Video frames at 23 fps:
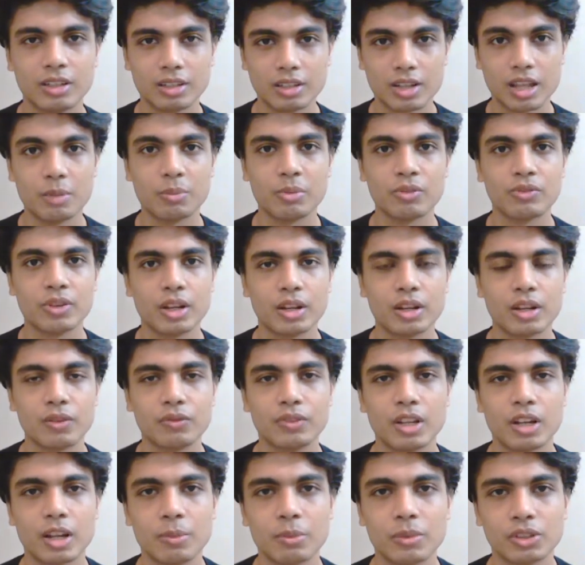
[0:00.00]
type of aircraft
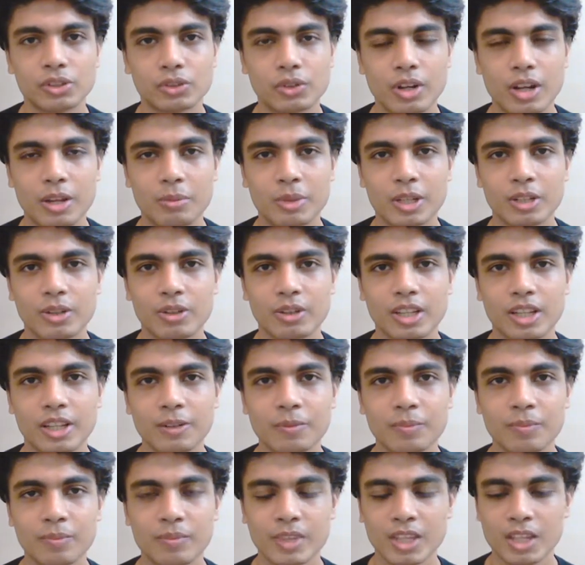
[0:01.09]
that I'm describing, okay?
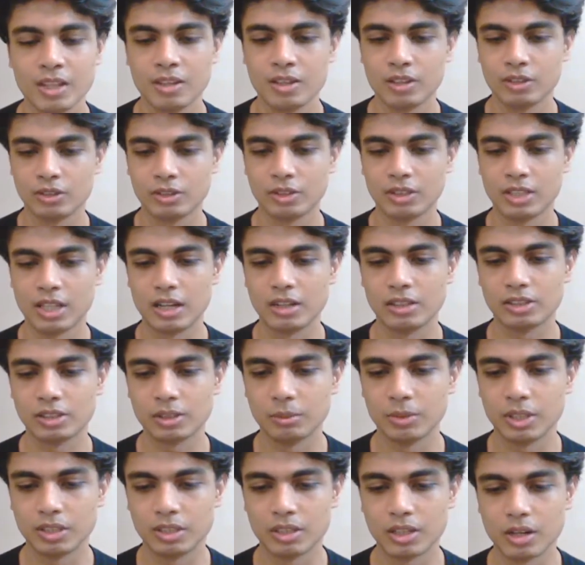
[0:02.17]
So that is
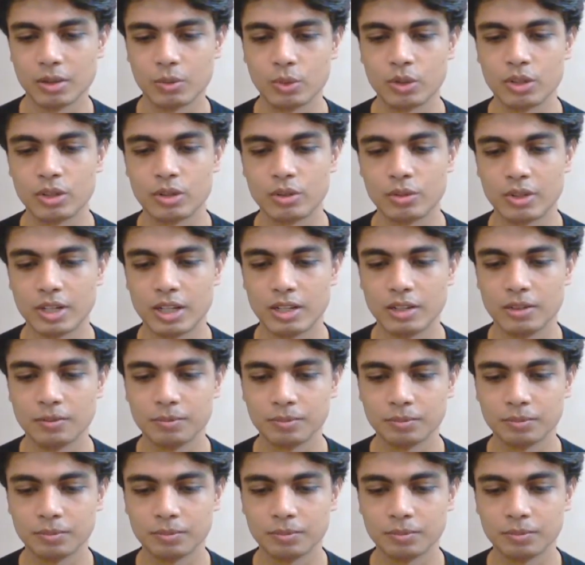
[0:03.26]
something that I wanted to add.